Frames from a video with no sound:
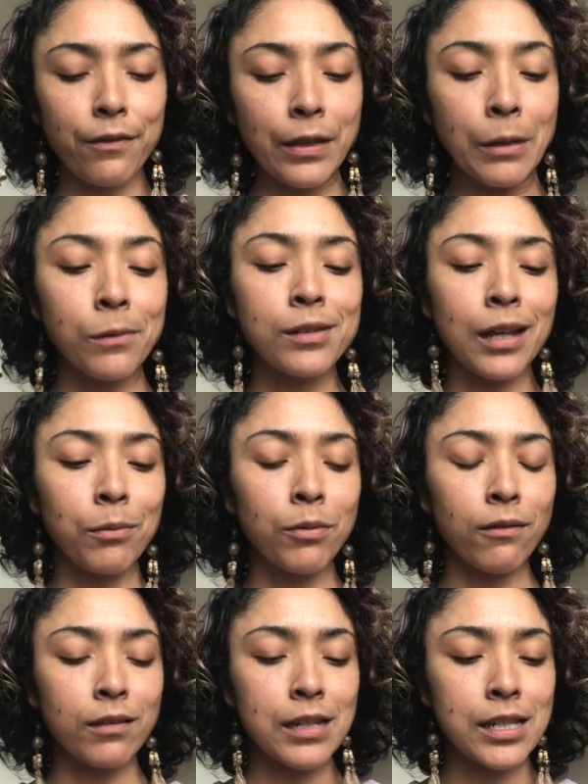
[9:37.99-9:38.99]
He was
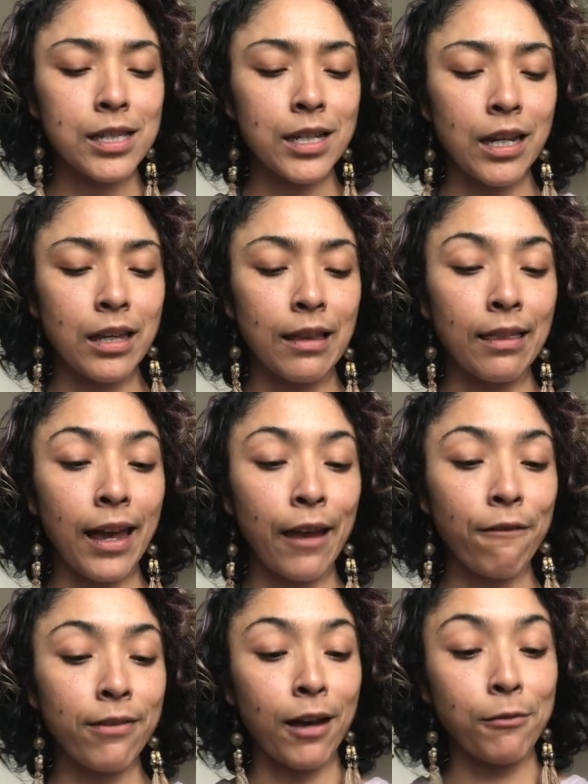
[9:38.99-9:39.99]
able to see the
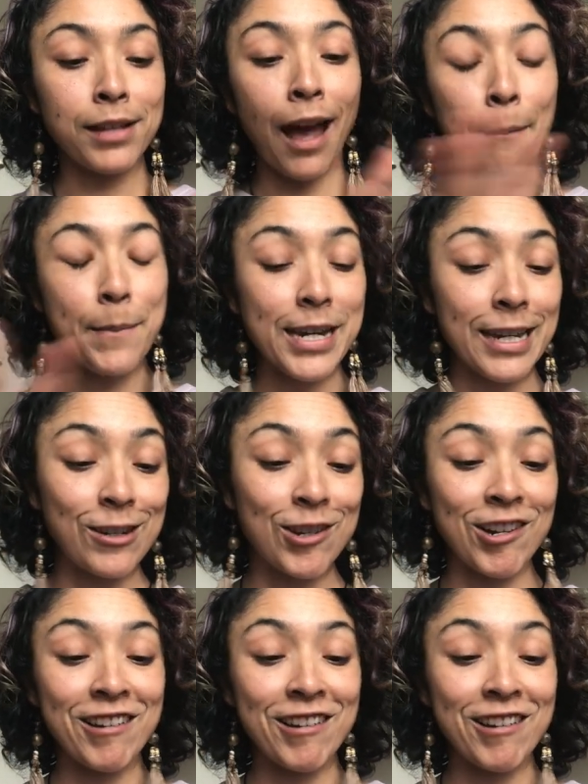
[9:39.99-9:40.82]
life that was happening